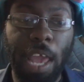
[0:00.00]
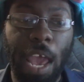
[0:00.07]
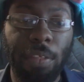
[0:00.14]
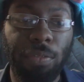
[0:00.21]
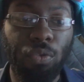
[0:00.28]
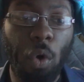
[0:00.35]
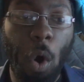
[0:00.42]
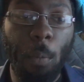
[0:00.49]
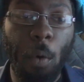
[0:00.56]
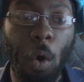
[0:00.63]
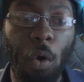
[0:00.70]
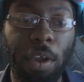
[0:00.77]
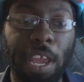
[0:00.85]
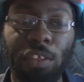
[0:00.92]
as
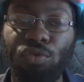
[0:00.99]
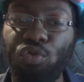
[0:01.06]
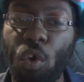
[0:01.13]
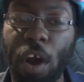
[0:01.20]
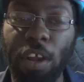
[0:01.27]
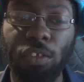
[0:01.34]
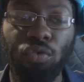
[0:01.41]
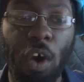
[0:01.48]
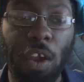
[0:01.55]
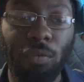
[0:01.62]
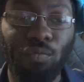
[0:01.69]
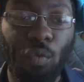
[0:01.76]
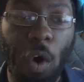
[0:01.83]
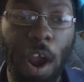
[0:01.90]
normal in
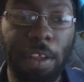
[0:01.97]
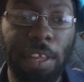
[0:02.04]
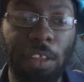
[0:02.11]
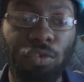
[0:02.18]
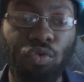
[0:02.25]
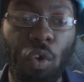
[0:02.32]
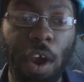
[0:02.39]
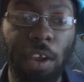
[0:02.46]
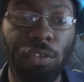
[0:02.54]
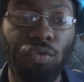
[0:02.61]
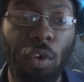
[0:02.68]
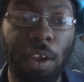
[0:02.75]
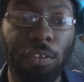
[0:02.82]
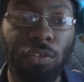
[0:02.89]
2021 and
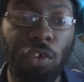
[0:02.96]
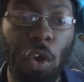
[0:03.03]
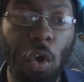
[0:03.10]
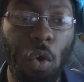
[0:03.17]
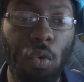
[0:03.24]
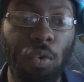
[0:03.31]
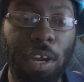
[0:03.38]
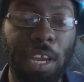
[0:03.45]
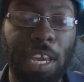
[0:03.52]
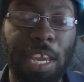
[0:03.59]
2022.